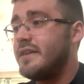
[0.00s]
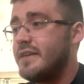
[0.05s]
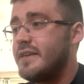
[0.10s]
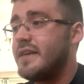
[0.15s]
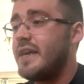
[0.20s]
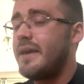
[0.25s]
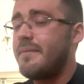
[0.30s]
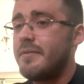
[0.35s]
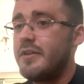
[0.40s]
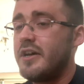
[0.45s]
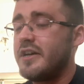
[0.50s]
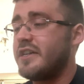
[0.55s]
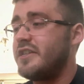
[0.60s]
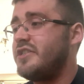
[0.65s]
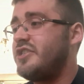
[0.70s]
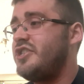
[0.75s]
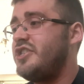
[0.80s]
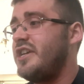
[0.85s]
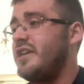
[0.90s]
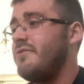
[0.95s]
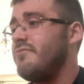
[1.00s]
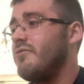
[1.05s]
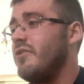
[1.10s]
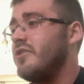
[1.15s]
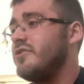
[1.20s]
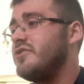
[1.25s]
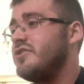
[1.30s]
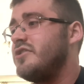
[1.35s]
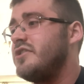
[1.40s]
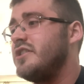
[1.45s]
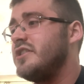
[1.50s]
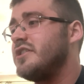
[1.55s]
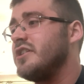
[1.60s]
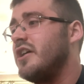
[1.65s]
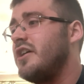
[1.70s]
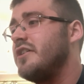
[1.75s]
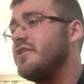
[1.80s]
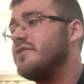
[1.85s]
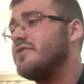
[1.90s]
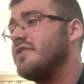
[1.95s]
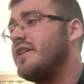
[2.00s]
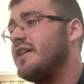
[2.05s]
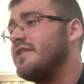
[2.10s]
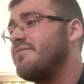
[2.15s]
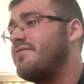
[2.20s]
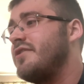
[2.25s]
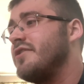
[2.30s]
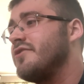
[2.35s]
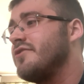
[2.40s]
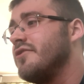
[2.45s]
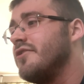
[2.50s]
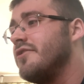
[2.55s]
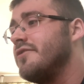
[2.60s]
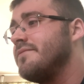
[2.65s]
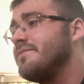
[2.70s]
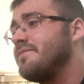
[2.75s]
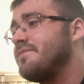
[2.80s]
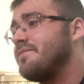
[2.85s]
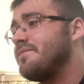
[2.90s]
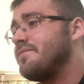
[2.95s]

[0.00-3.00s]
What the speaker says: keeping like a G1 design. So that's pretty cool.